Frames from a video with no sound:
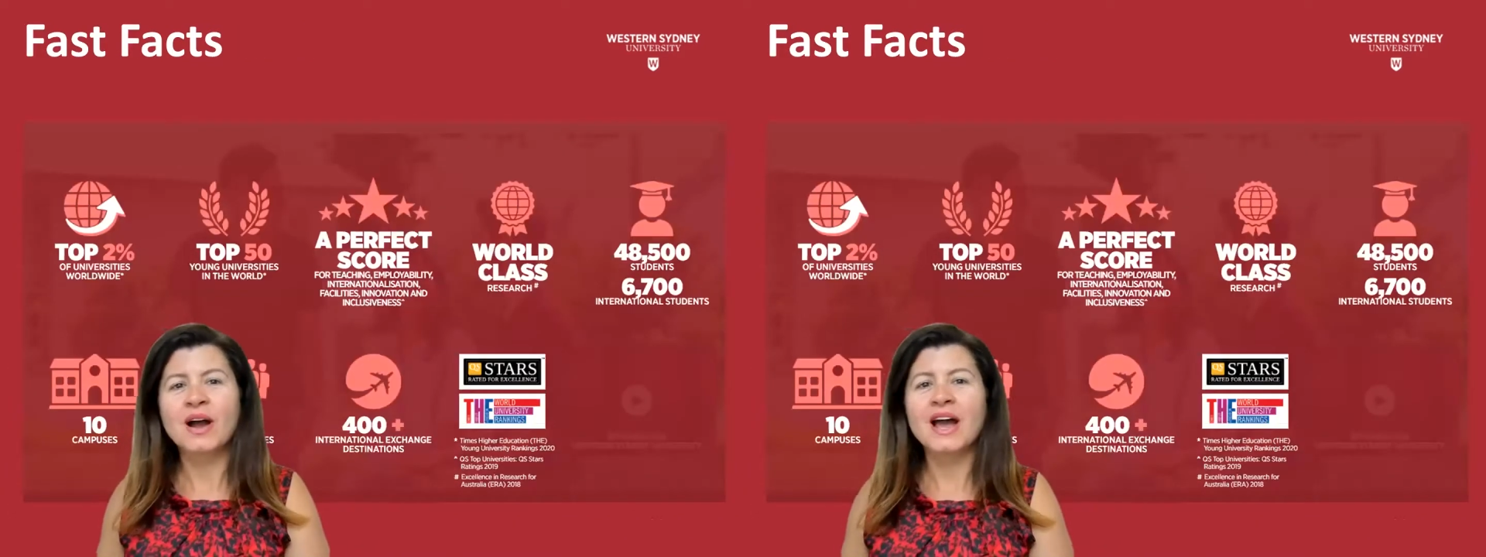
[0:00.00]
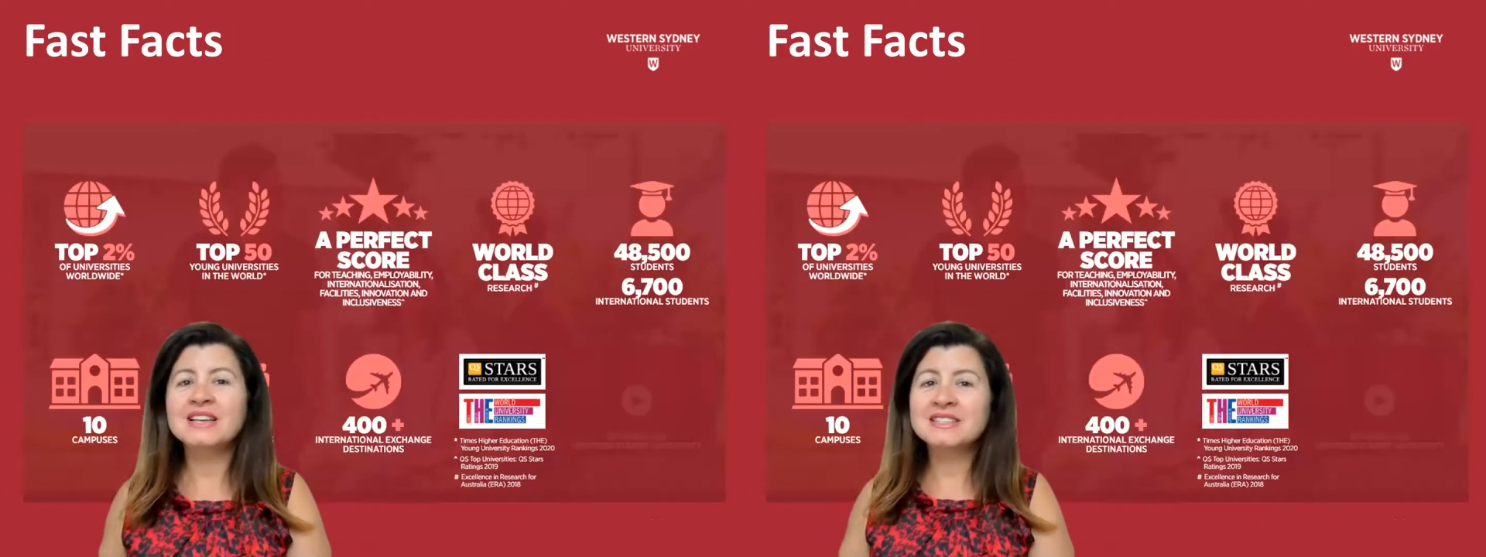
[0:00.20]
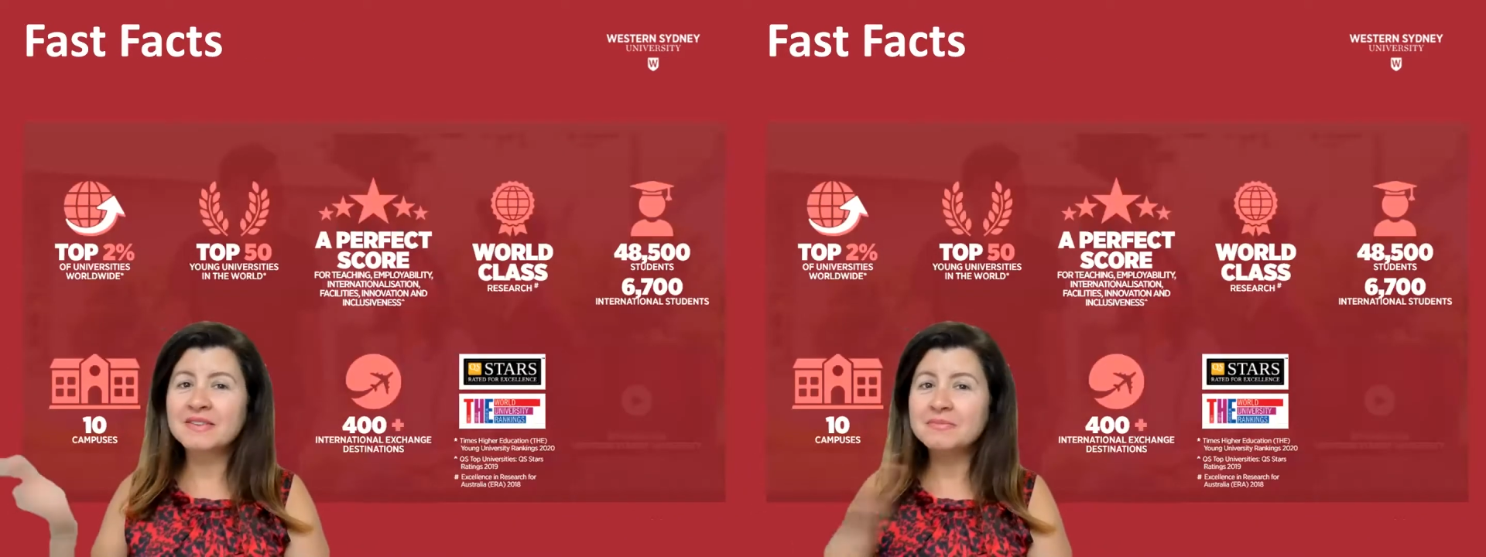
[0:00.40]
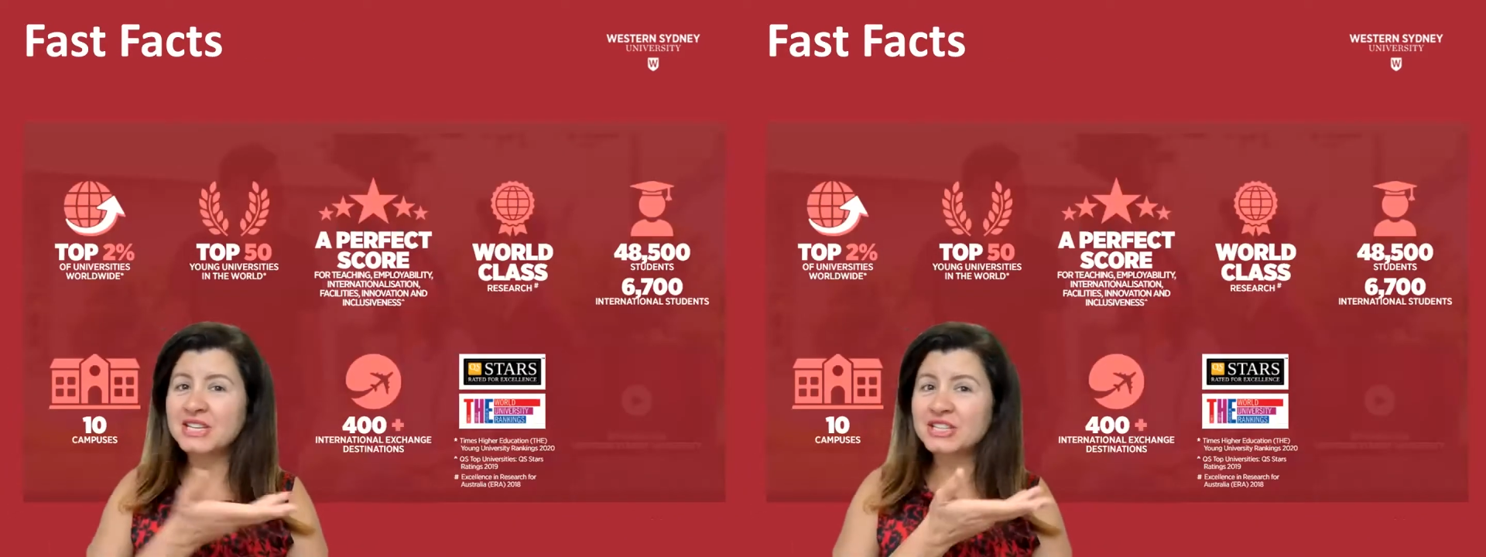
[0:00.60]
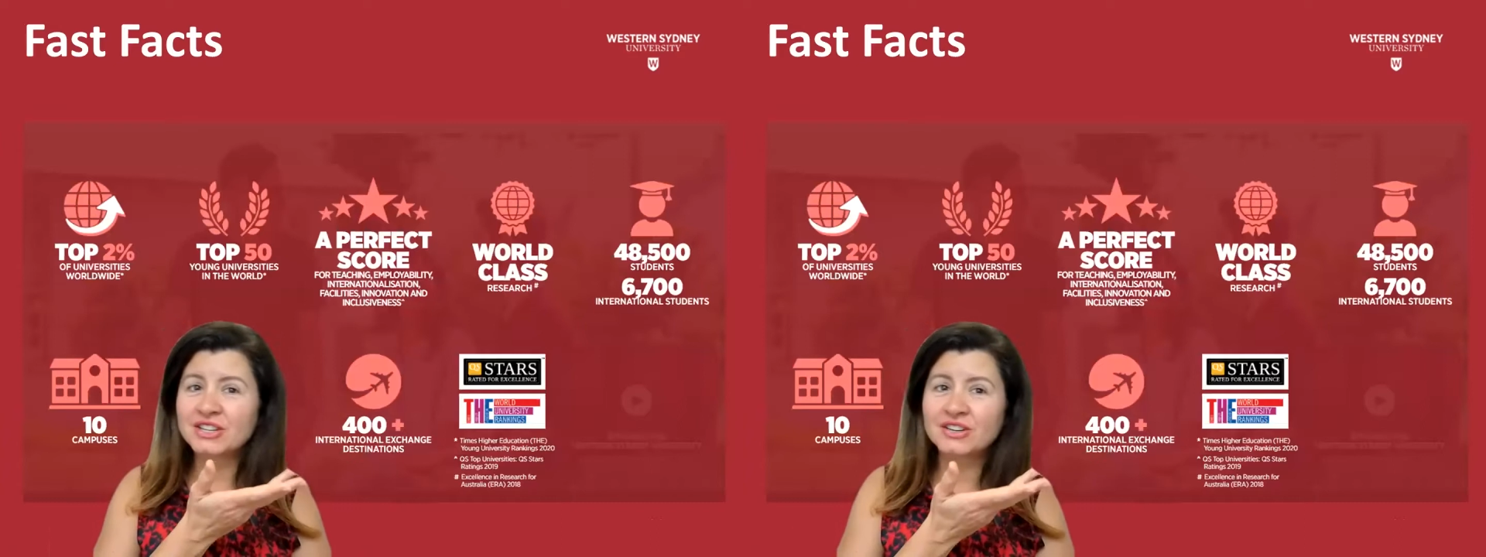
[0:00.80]
As I
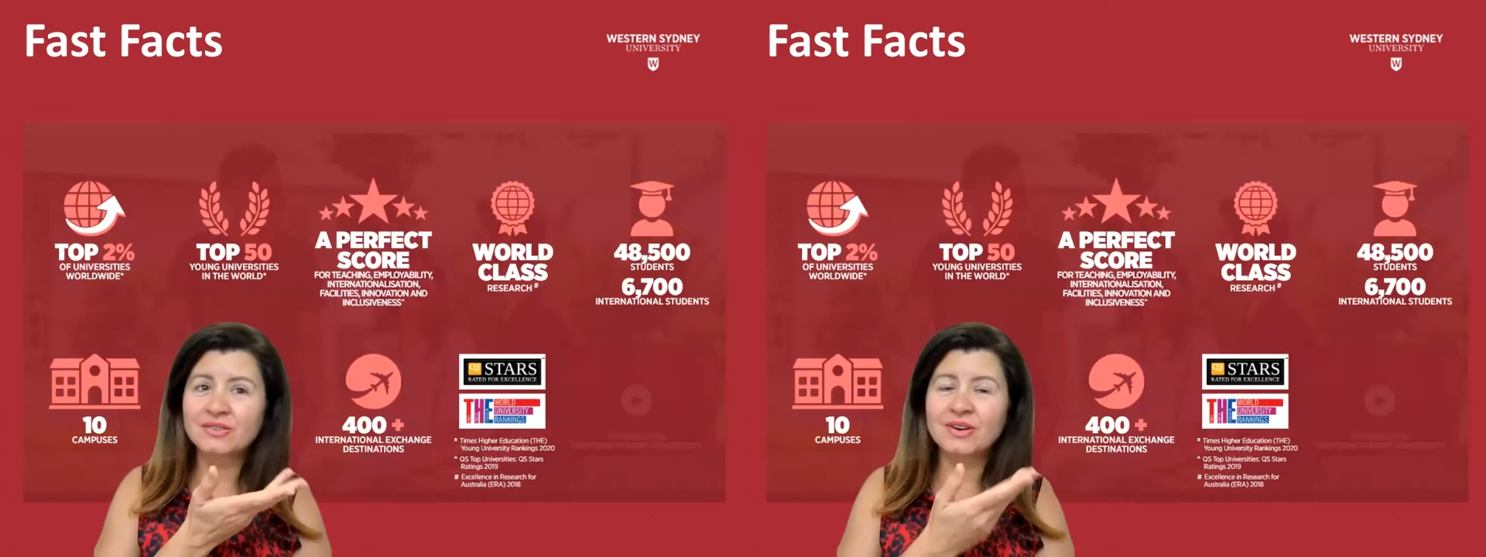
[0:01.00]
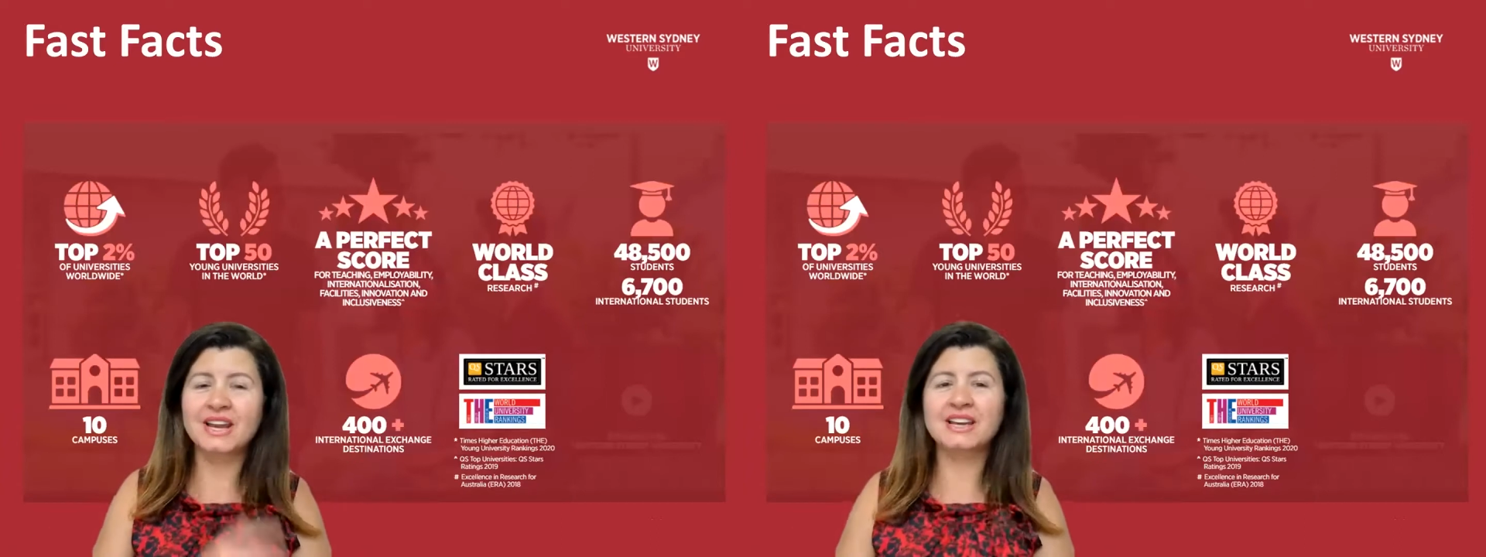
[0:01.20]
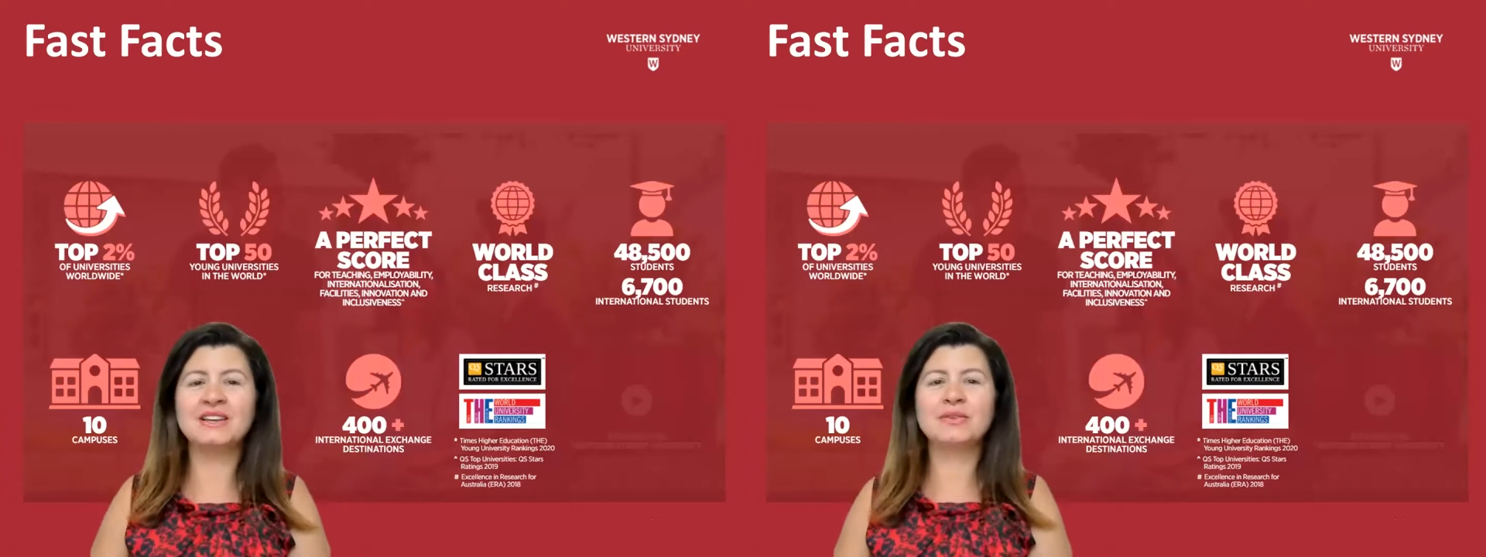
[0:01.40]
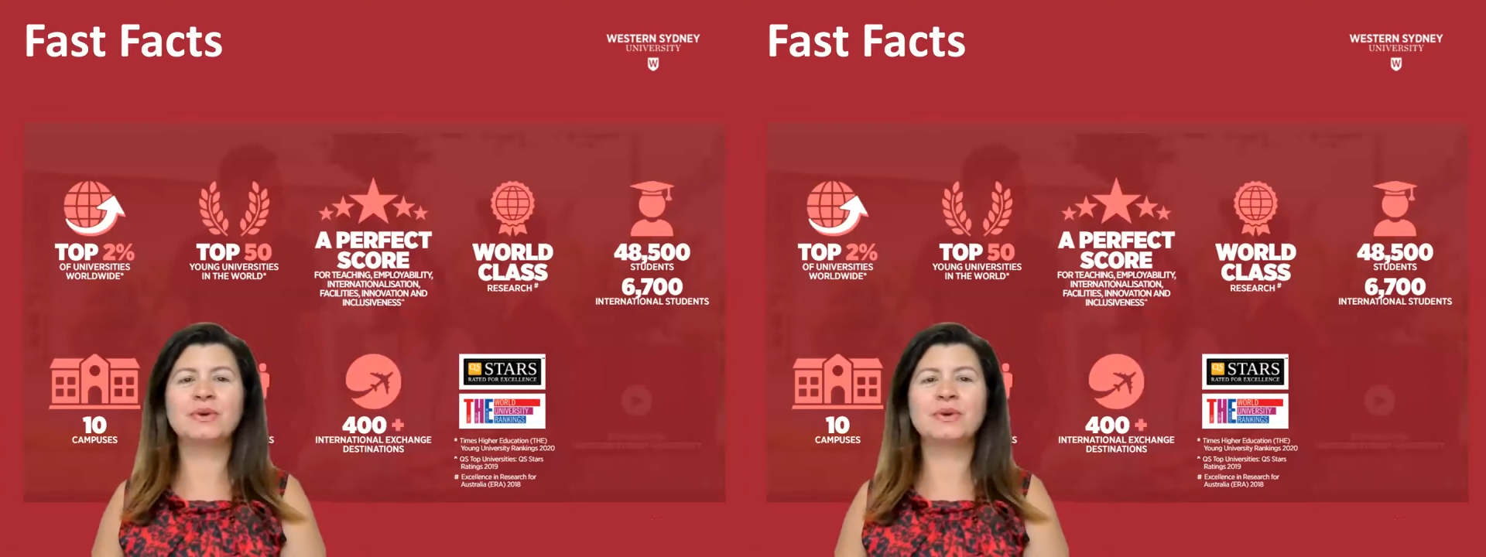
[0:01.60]
mentioned already,